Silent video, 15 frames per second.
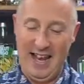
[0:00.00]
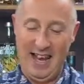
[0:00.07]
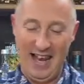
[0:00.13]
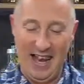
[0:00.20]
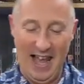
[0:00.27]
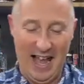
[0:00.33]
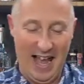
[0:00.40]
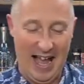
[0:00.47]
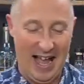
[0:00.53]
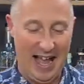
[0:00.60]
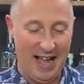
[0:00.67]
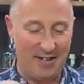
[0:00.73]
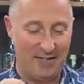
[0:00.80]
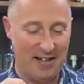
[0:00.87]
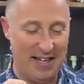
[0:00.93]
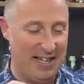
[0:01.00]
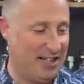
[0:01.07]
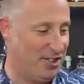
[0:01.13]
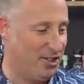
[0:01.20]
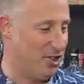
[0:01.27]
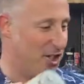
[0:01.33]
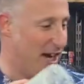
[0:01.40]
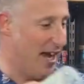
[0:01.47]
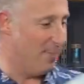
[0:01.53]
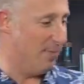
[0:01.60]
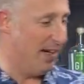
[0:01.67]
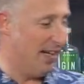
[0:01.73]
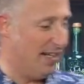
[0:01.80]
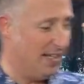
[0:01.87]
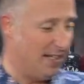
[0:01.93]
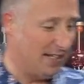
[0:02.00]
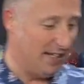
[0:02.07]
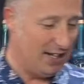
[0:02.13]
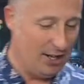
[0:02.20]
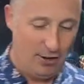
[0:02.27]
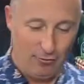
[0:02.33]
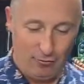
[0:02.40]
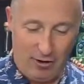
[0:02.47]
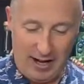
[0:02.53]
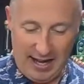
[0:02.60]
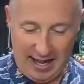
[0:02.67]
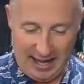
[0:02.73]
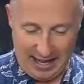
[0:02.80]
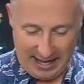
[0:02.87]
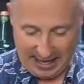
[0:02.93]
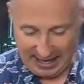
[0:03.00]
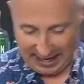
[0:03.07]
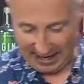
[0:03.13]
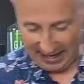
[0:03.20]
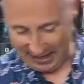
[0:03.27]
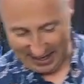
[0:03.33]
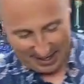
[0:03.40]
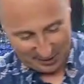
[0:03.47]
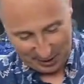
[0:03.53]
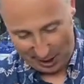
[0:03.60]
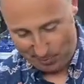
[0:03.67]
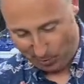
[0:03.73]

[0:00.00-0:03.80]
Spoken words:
Lovely jubbly. Right, let's go